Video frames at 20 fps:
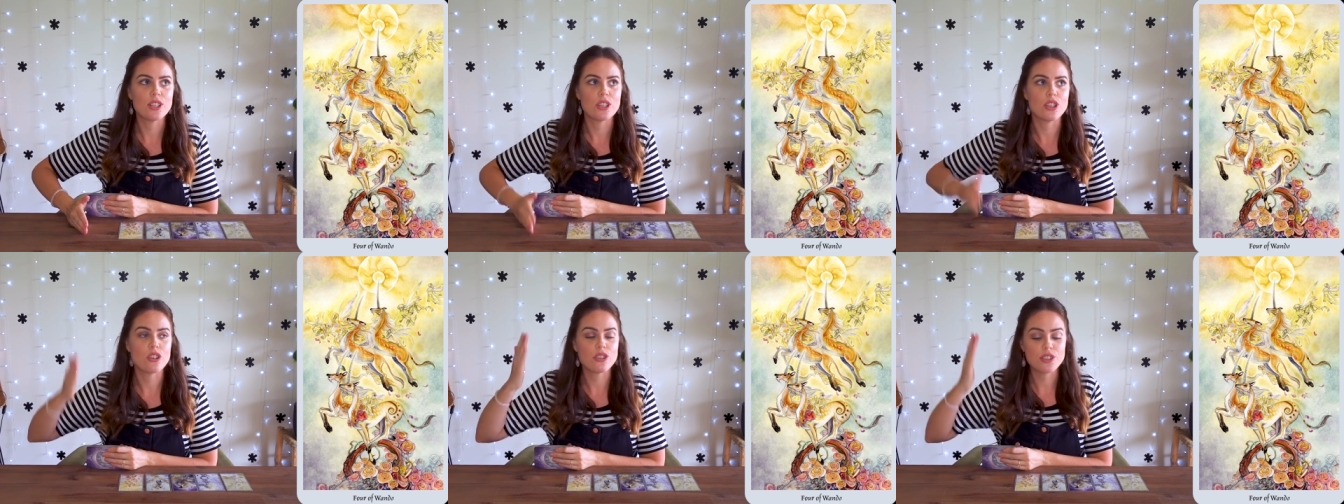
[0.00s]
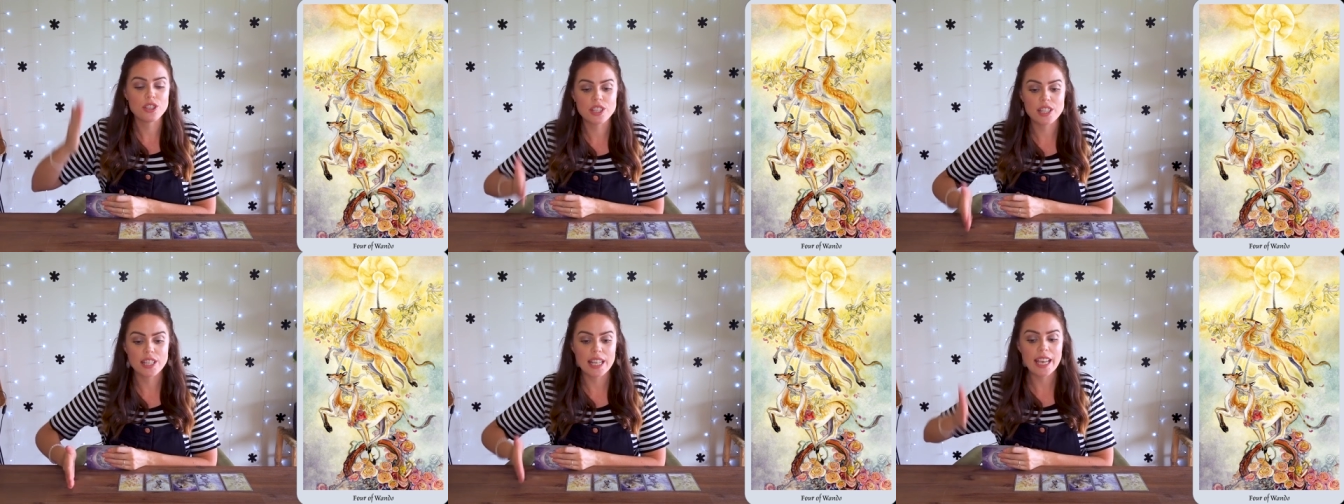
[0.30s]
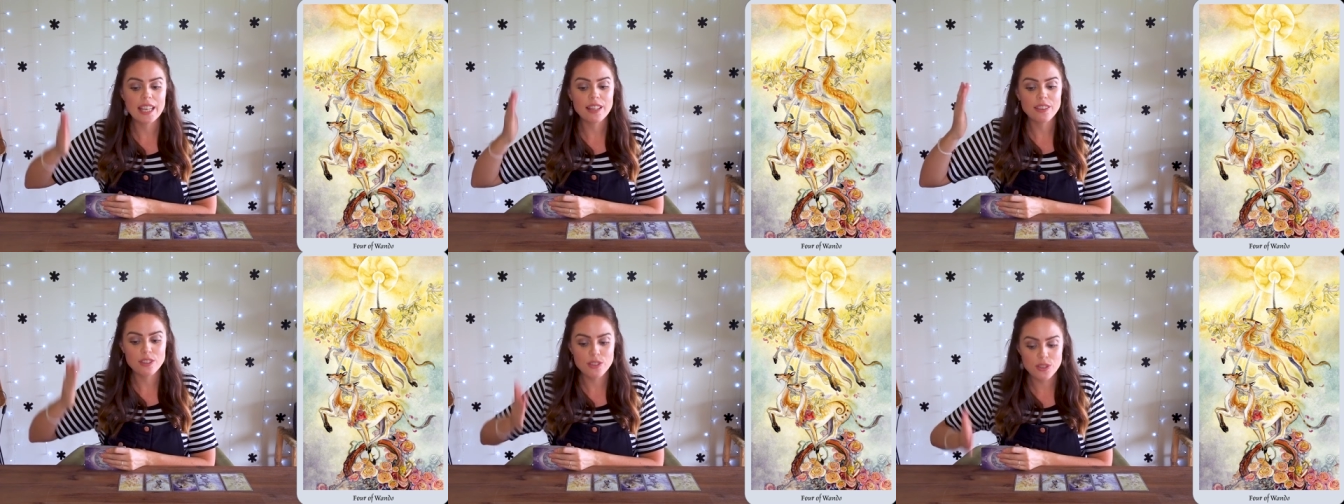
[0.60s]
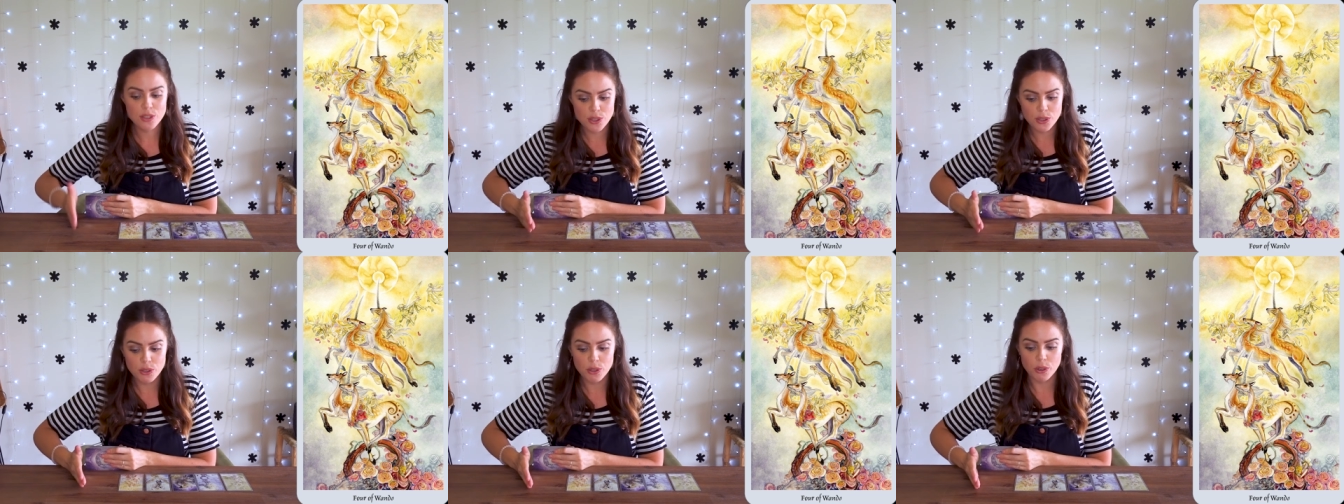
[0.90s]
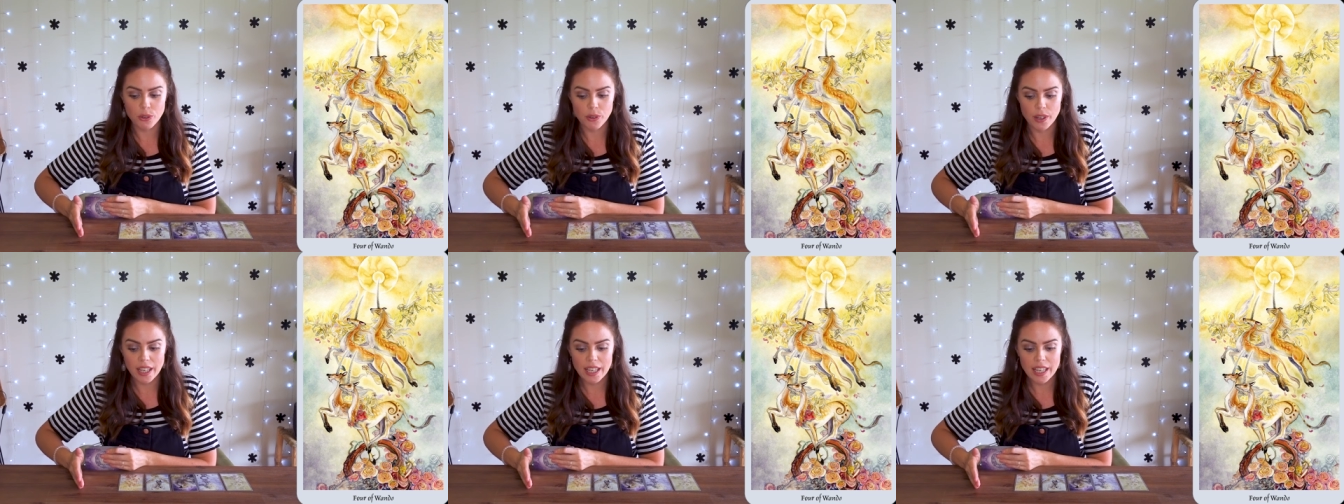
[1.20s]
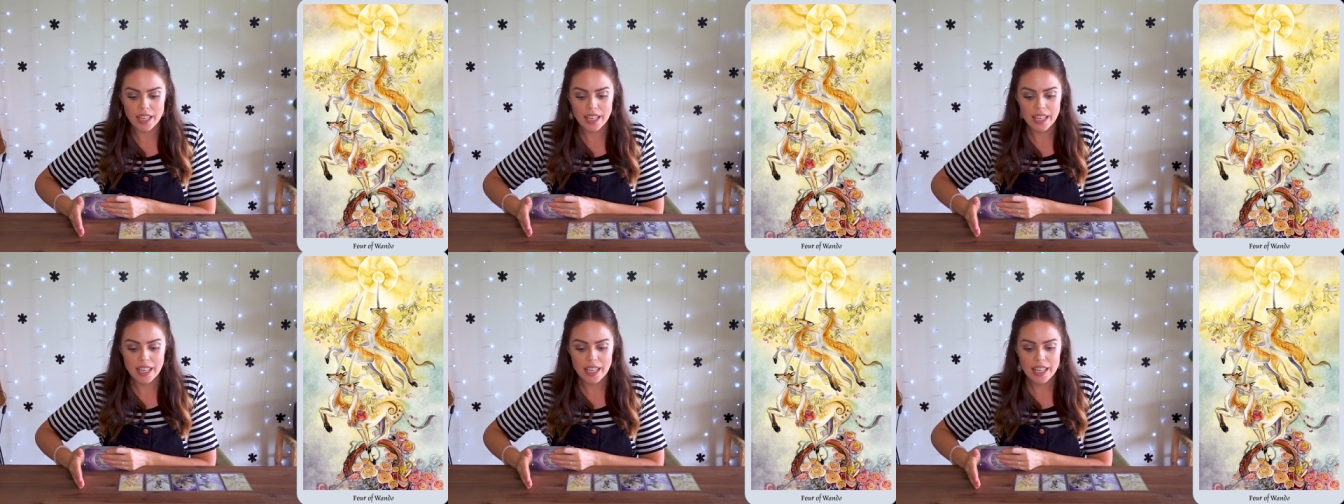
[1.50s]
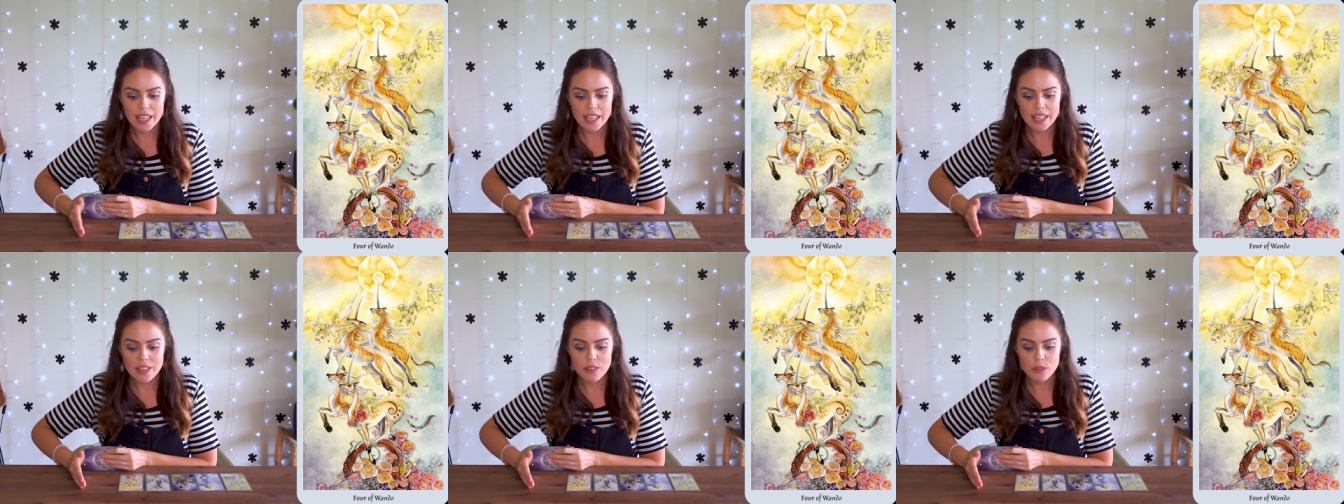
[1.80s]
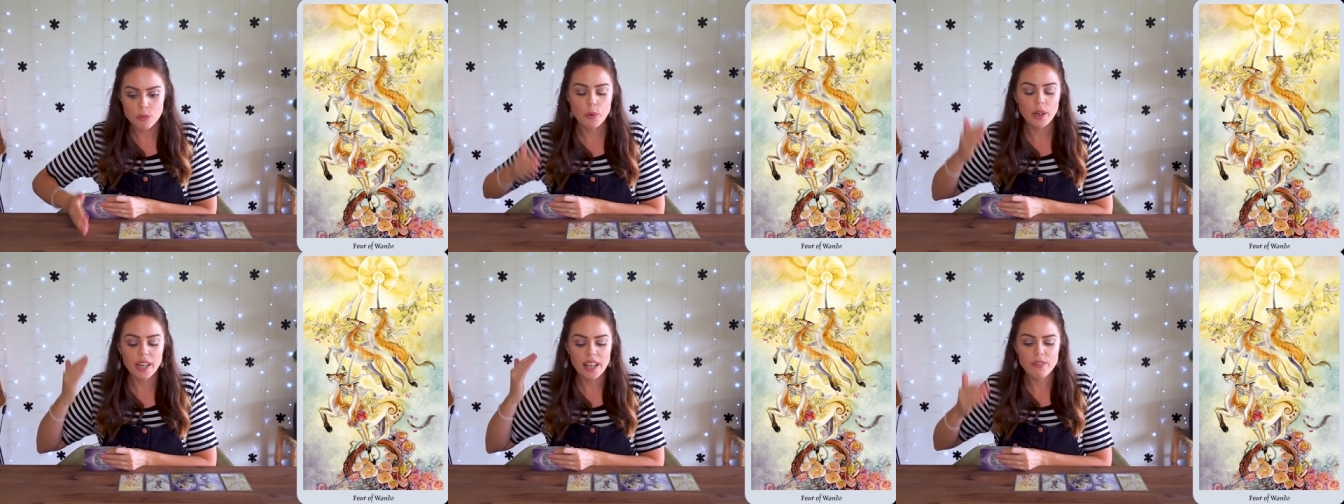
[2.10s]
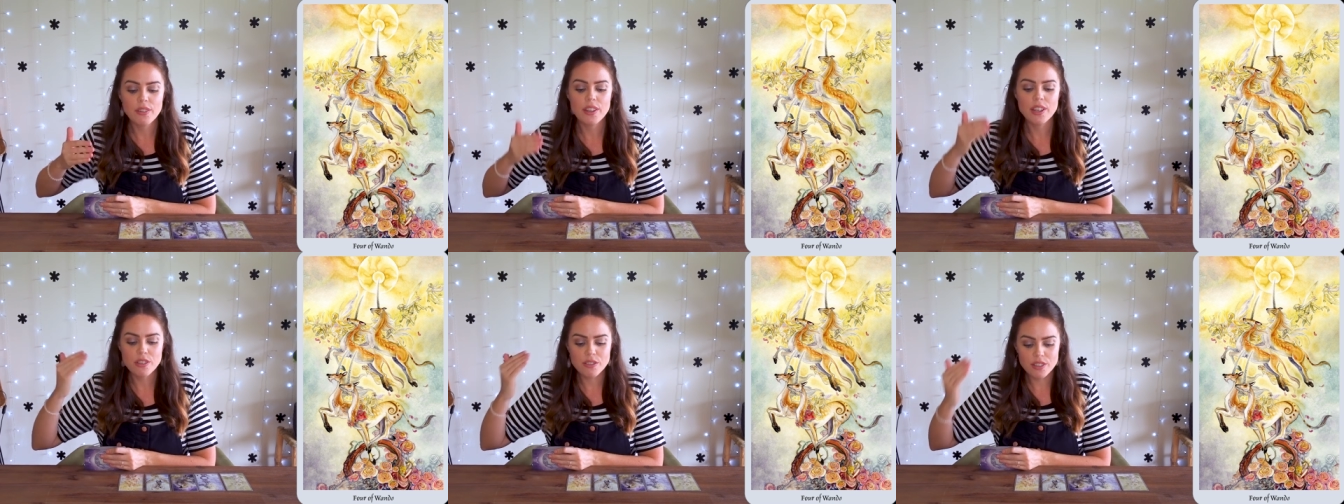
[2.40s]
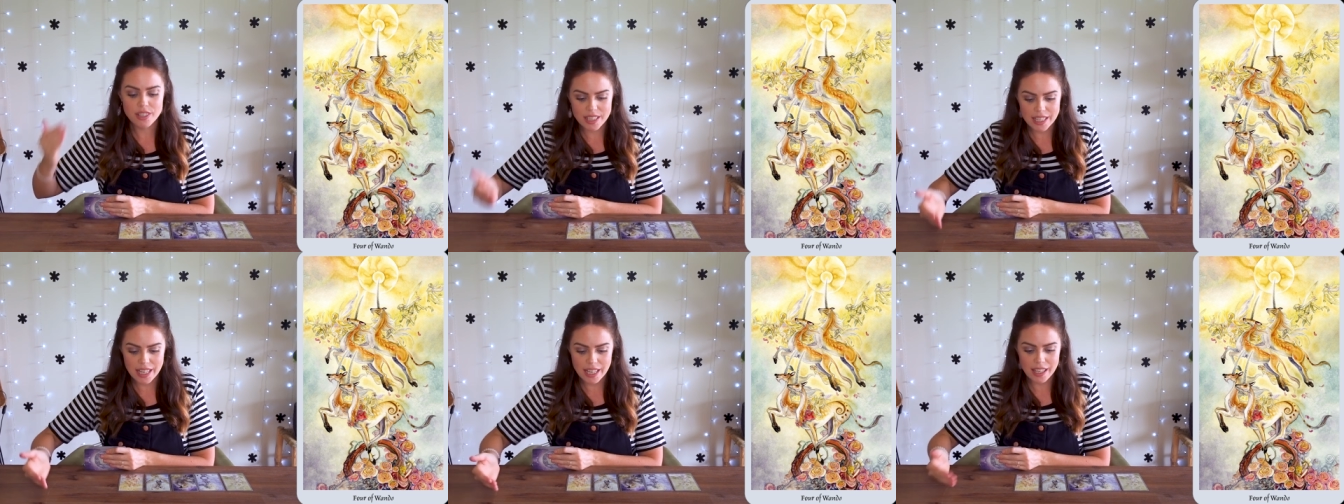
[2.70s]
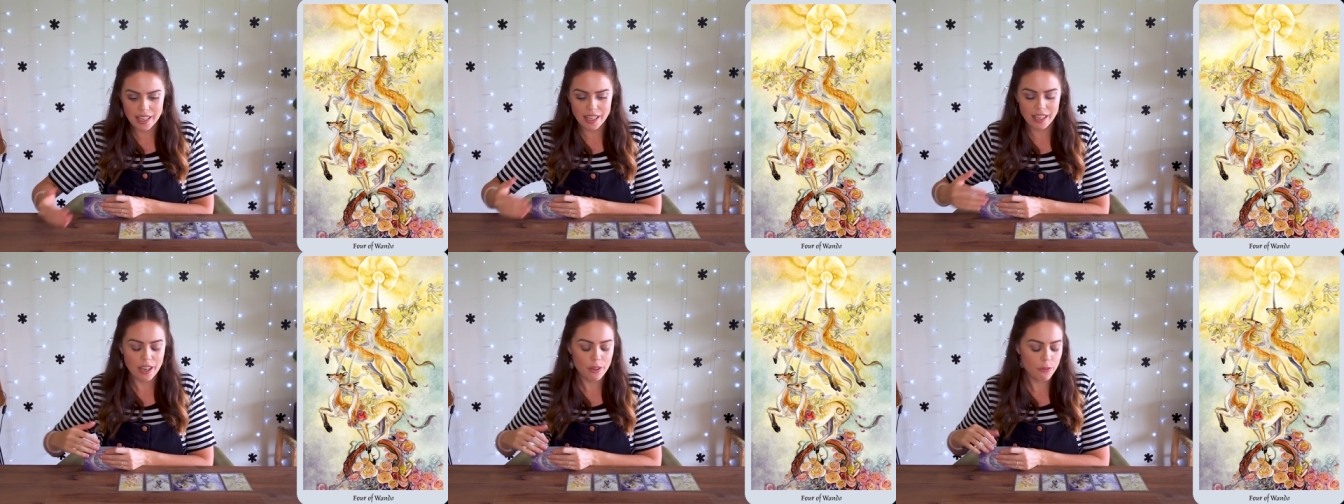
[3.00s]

You state the story. Whatever you're saying,